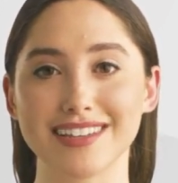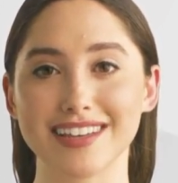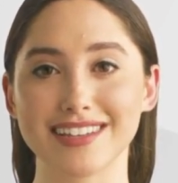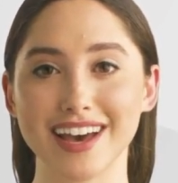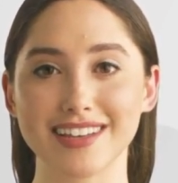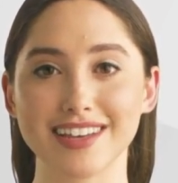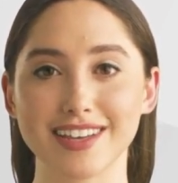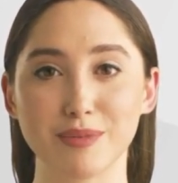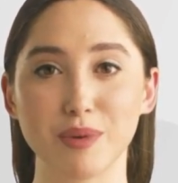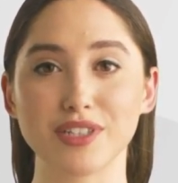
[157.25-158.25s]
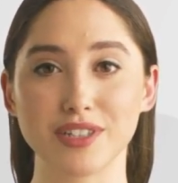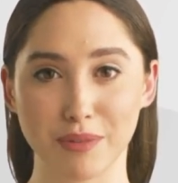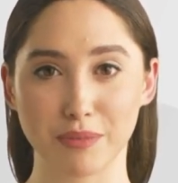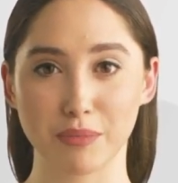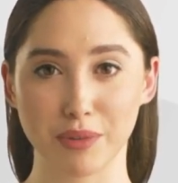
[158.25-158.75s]
assesses whether the
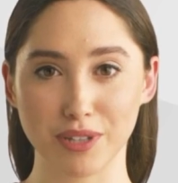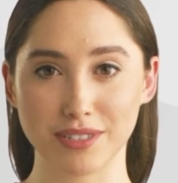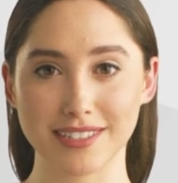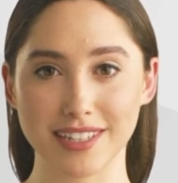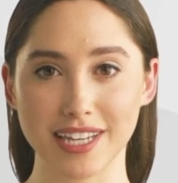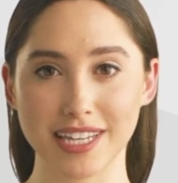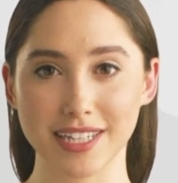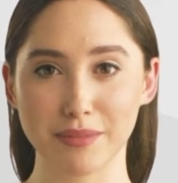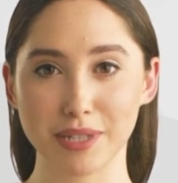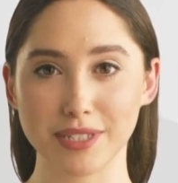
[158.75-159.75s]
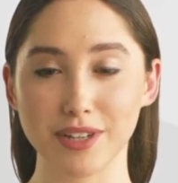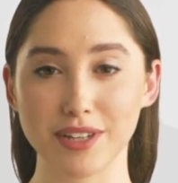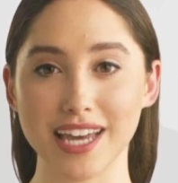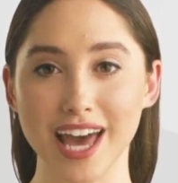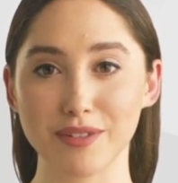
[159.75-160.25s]
proposed study can be
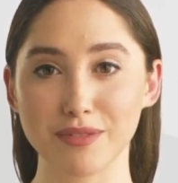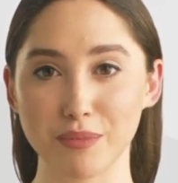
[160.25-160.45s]
carried out